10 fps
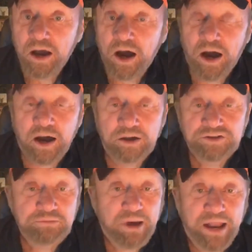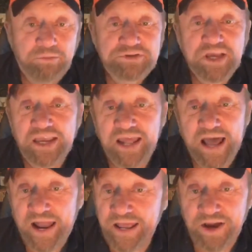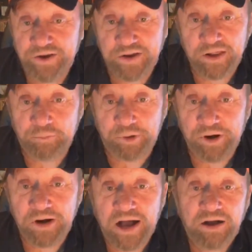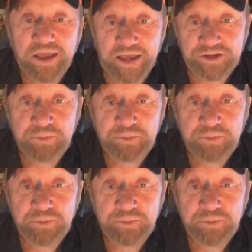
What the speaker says: somebody would say, get out of here, you little punk. I'll catch